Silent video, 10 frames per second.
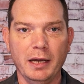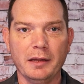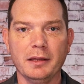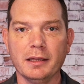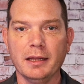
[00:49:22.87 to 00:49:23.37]
I
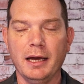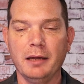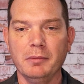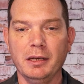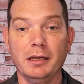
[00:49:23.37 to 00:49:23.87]
think
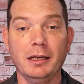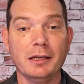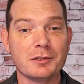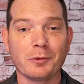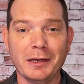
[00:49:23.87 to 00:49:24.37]
that it
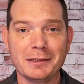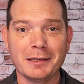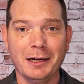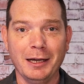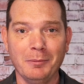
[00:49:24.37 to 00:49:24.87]
is the right
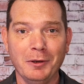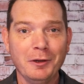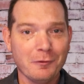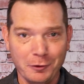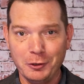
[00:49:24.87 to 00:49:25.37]
time
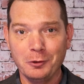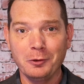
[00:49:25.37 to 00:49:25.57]
for you.